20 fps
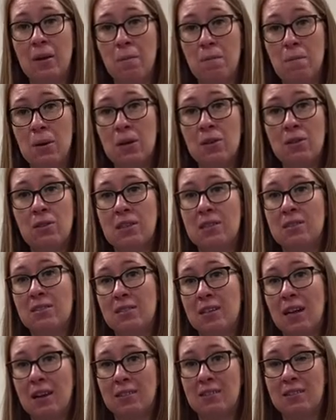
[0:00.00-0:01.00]
birth is
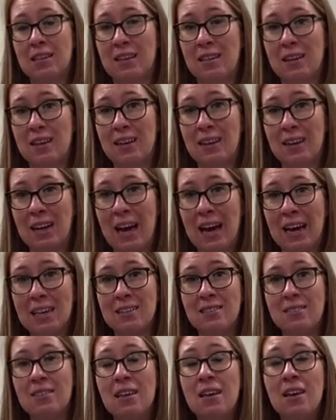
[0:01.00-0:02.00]
starting at
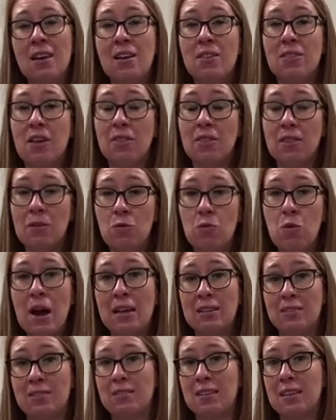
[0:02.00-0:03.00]
night, then the
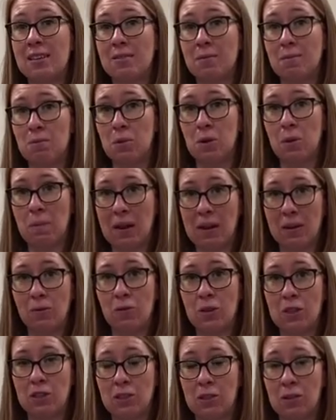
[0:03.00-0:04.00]
rest is more
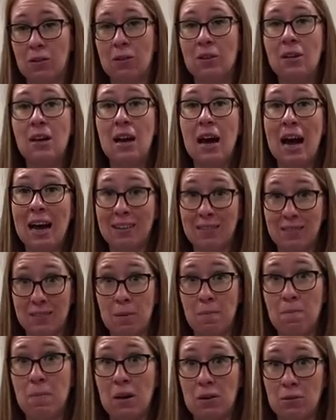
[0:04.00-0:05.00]
beneficial, and to
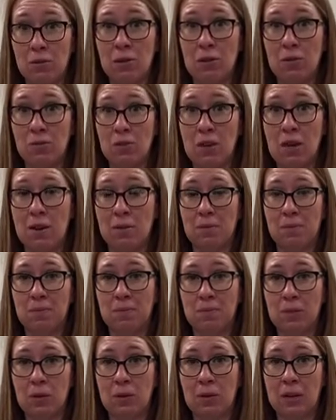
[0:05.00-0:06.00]
both of you.
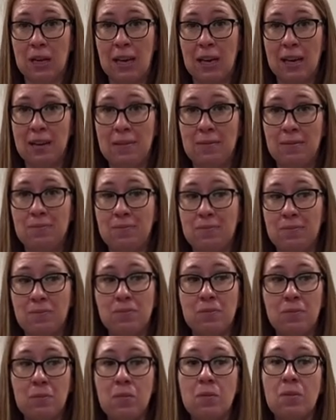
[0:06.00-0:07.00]
Okay.
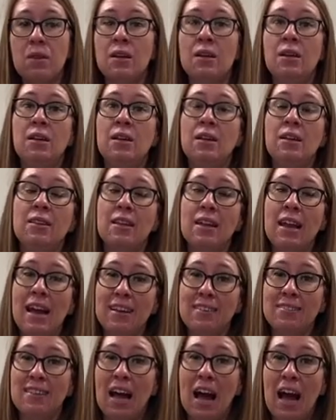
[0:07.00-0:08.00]
The
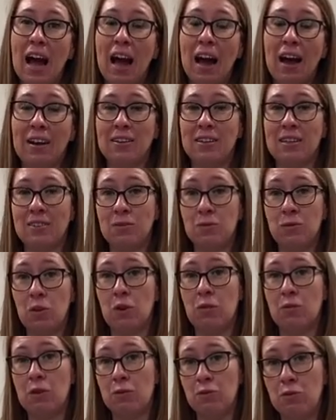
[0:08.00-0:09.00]
next R is for
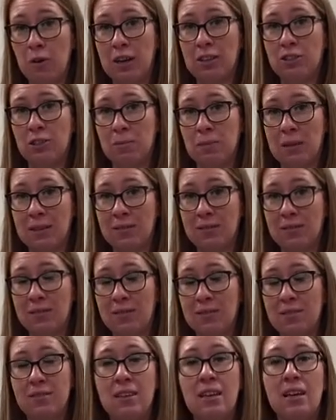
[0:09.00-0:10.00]

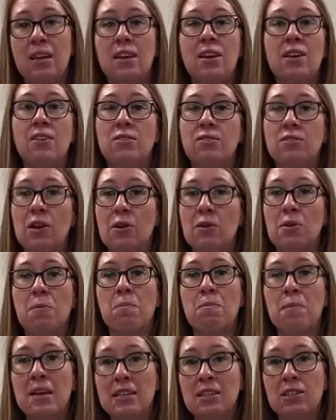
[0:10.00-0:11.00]
refreshments. So
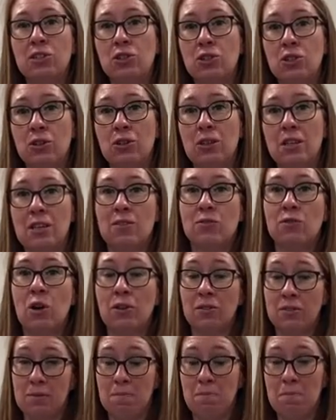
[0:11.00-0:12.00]
making sure that you've
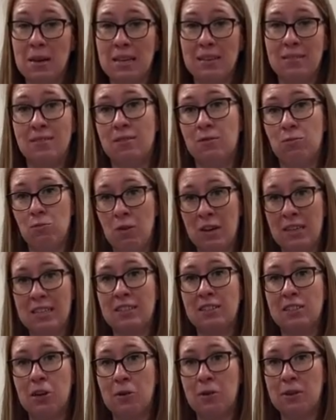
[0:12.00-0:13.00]
got some bits ready
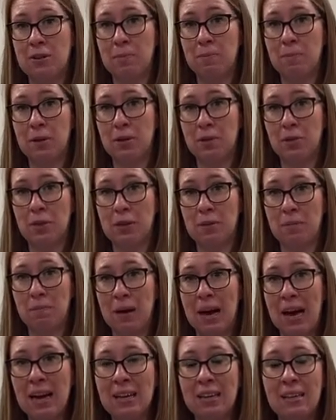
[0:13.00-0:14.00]
to go in your birthing
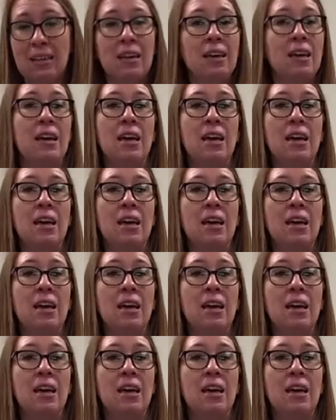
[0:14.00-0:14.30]
bag,